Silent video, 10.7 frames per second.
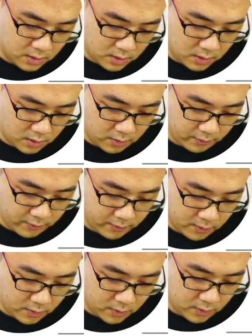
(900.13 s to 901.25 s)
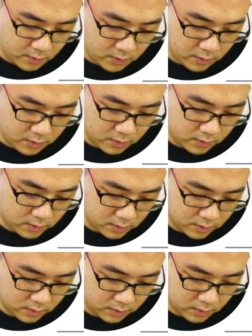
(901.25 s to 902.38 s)
of O
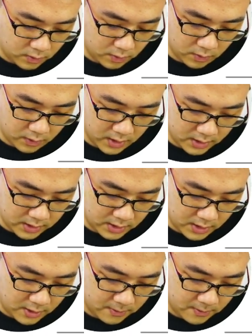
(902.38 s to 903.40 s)
to AC.